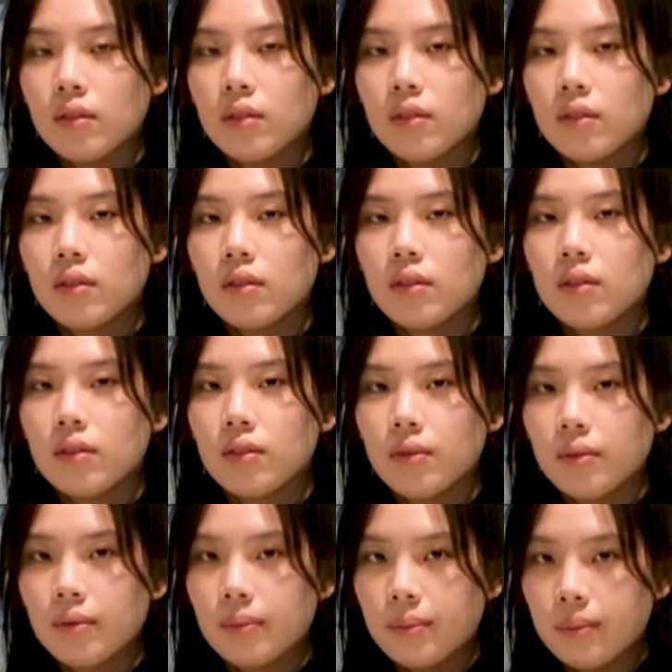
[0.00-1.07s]

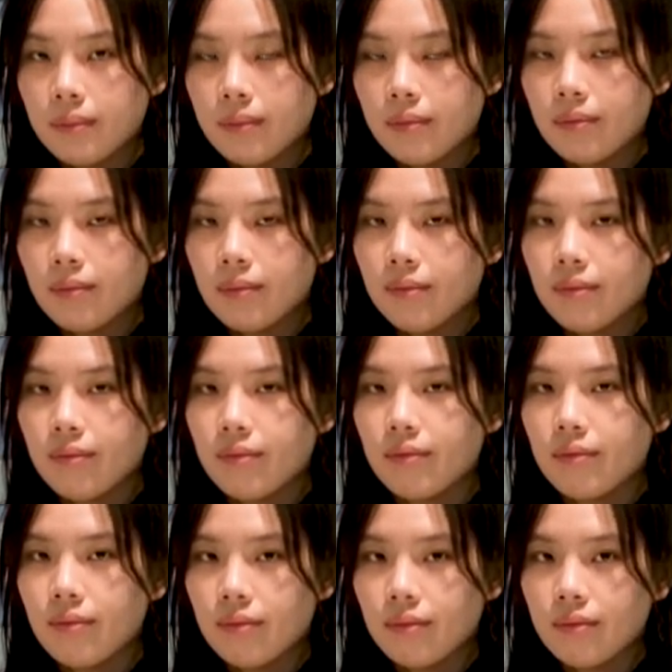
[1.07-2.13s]

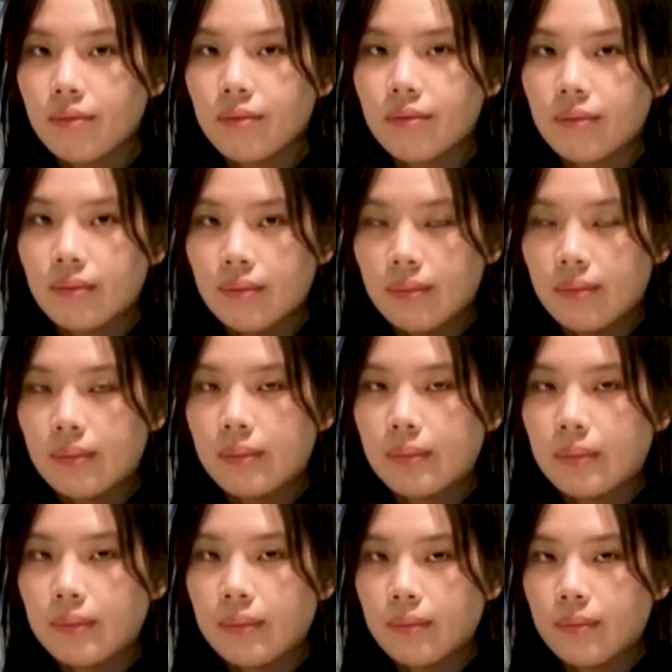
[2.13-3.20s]

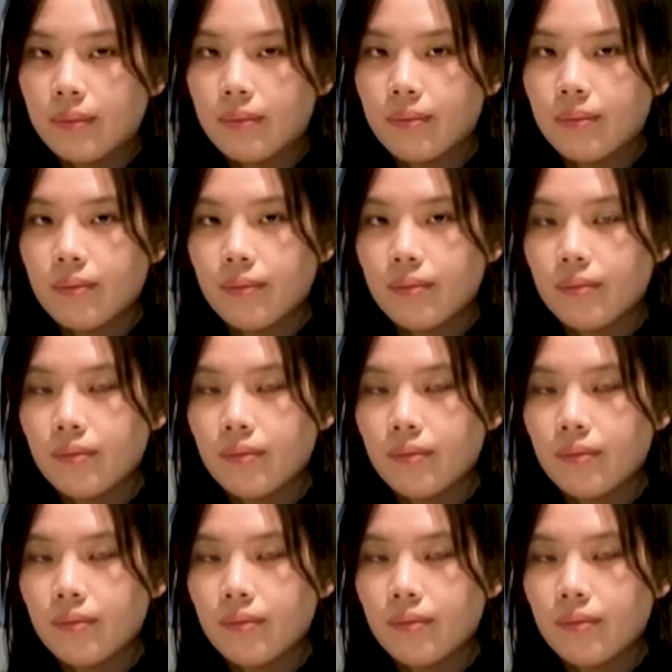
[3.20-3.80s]
The person shown says nothing.